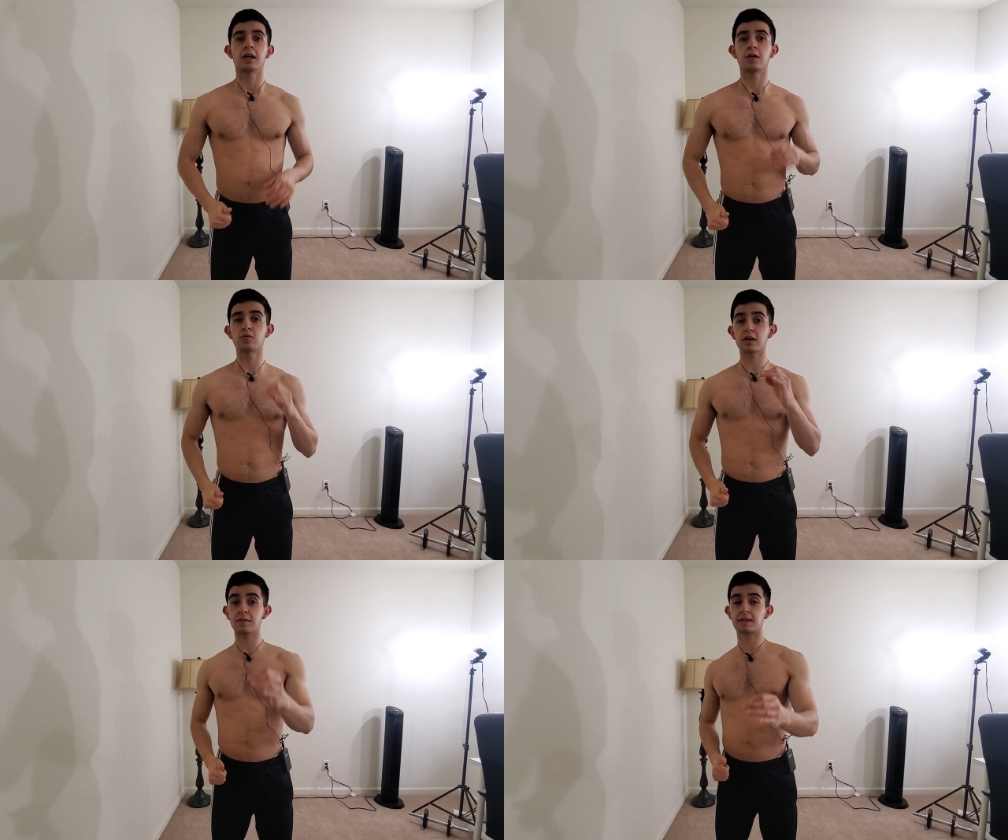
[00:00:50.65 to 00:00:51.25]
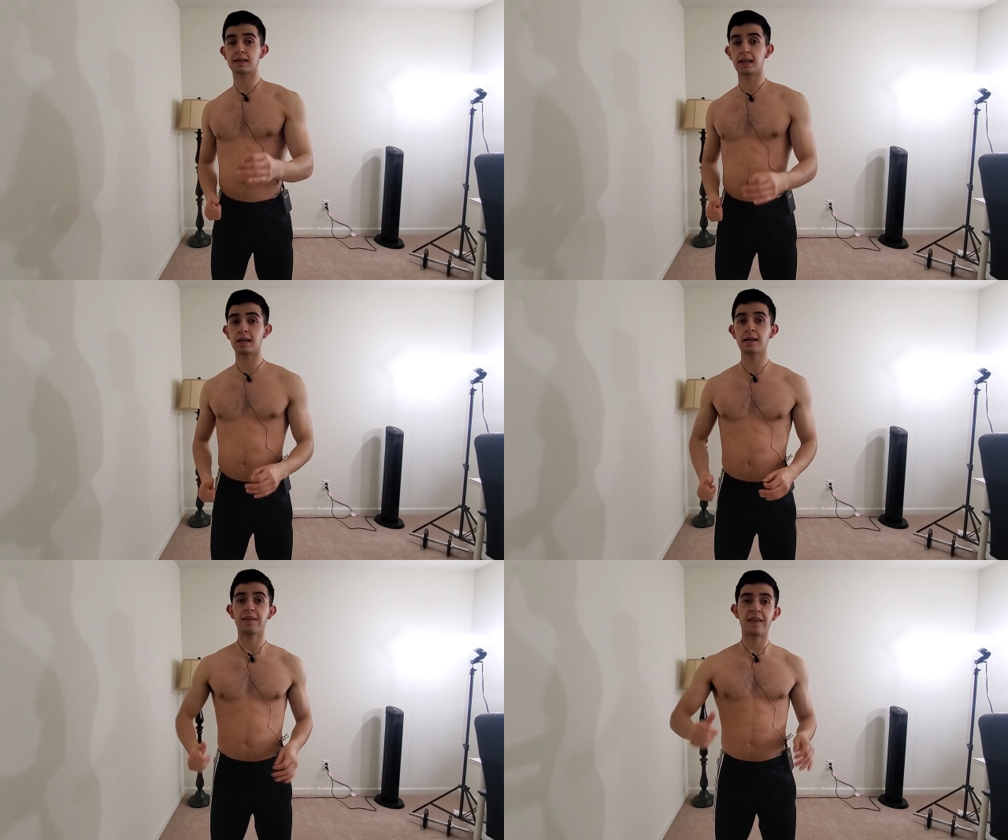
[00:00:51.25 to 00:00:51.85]
you would have
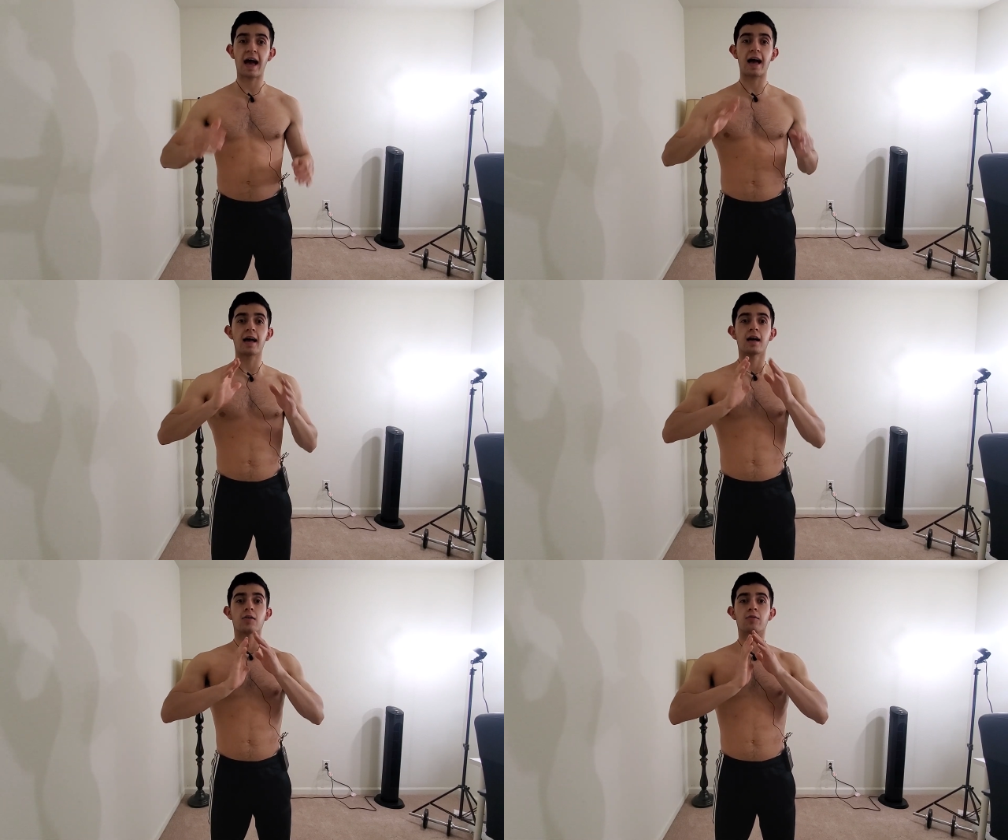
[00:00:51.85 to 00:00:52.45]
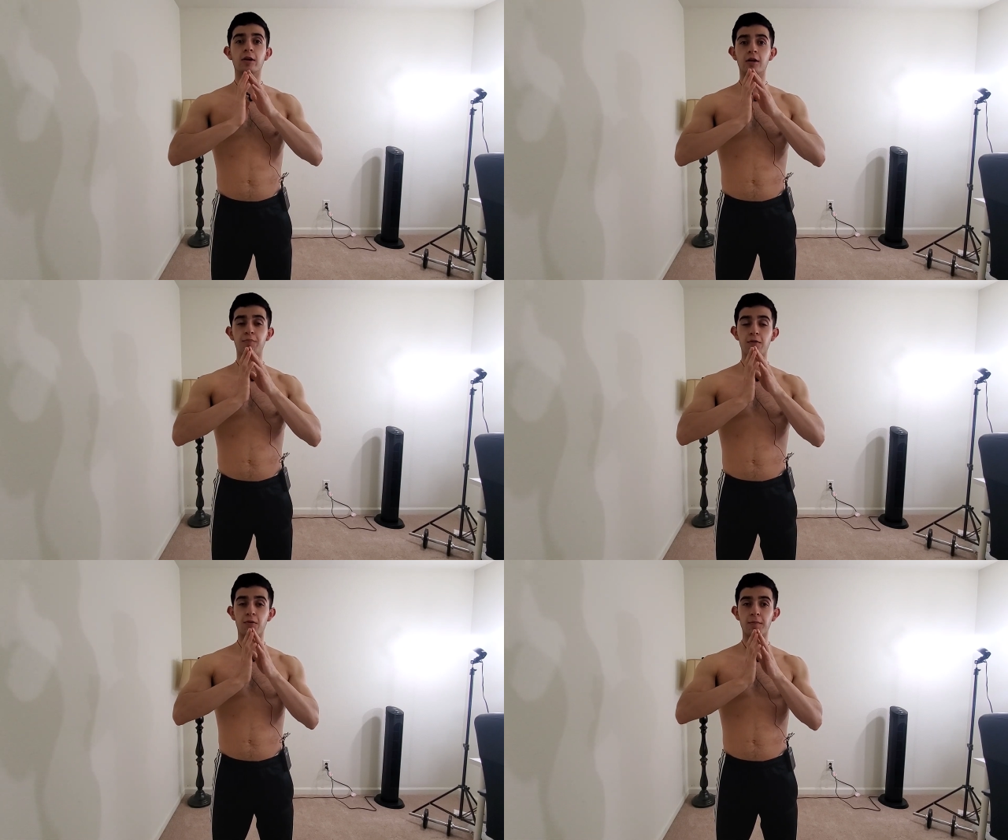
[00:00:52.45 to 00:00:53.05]
seen that when you're
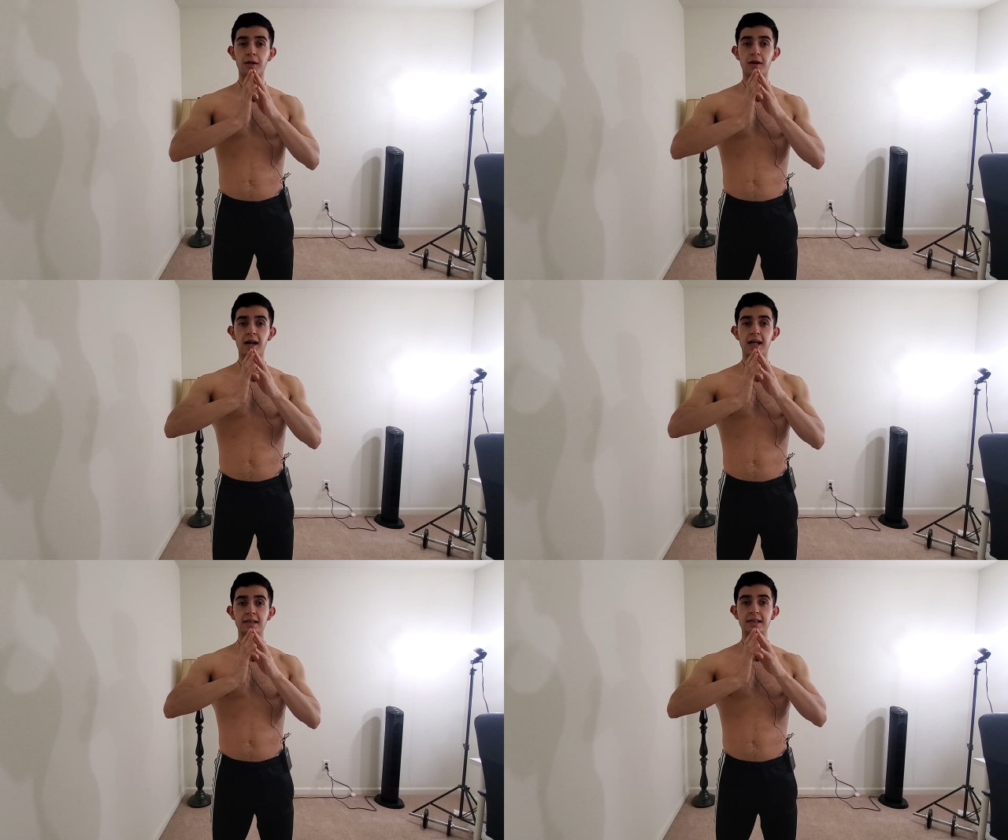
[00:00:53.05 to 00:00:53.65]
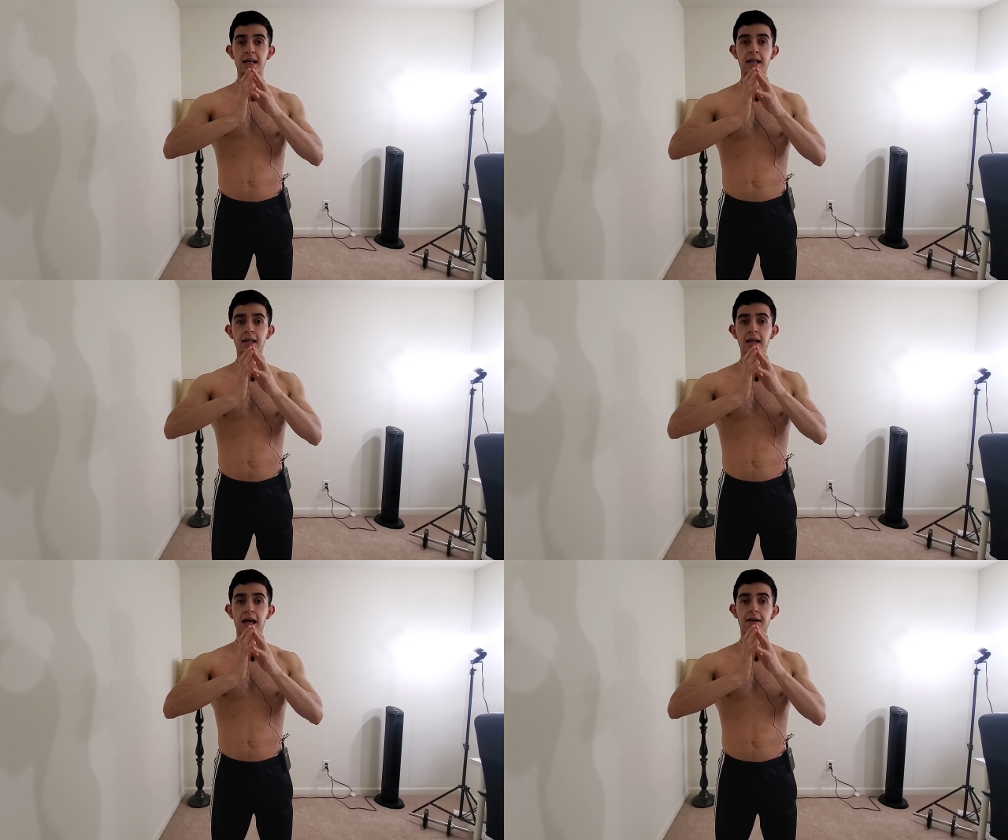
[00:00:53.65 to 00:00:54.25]
performing your
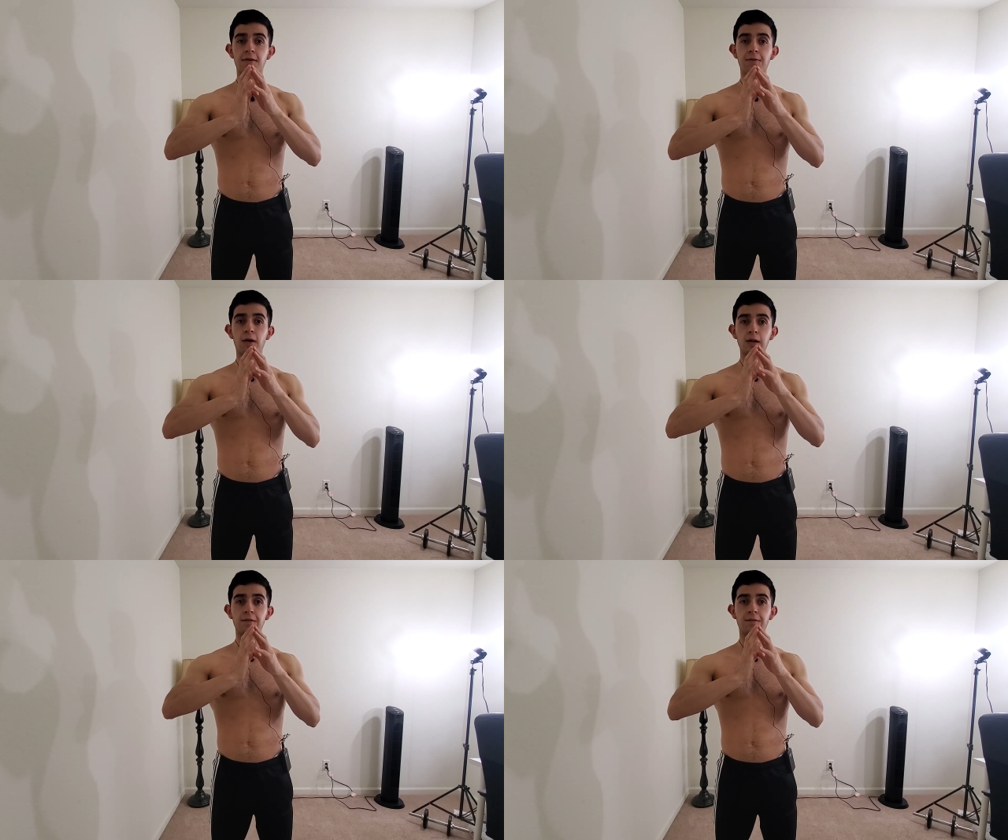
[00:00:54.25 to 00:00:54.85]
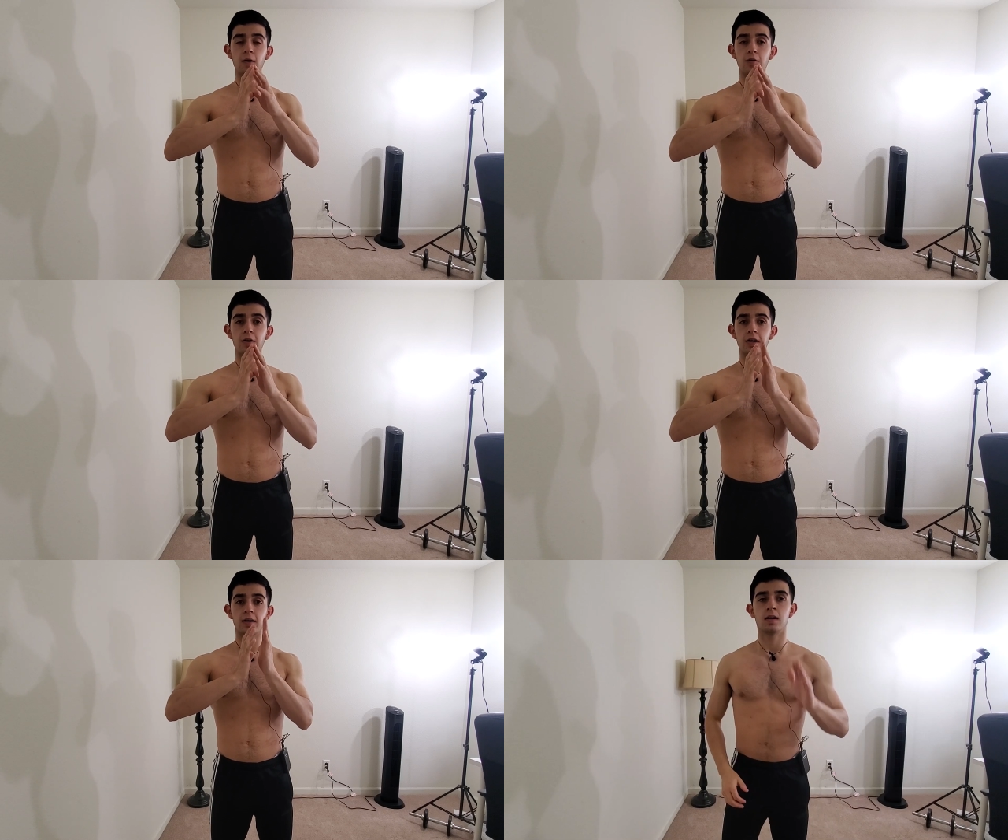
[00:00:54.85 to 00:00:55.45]
handstand, if you're falling forward,